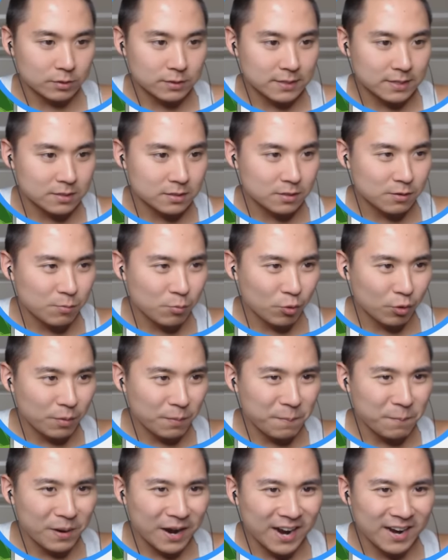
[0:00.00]
let's get some more
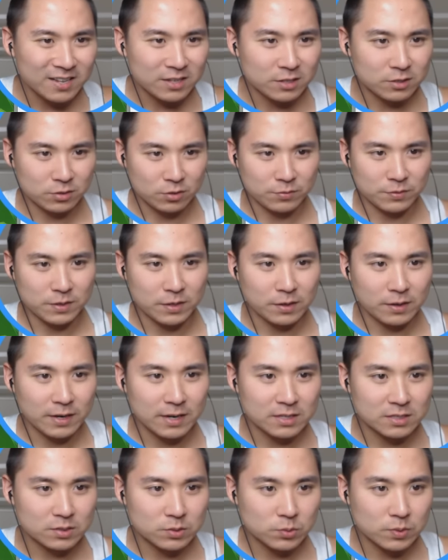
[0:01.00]
Bonnies over here,
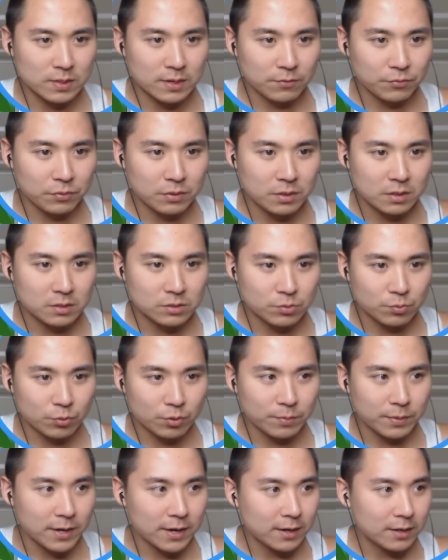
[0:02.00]
guys, because we definitely need some
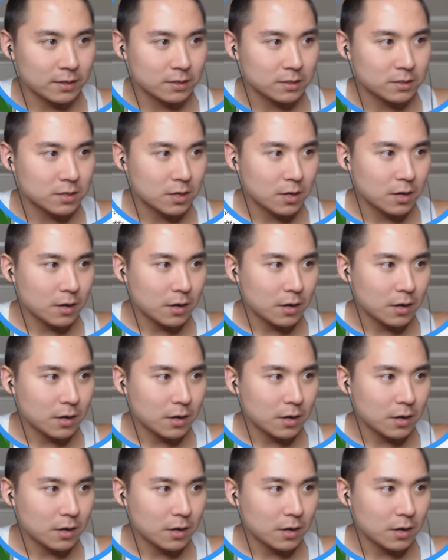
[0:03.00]
more Bonnies.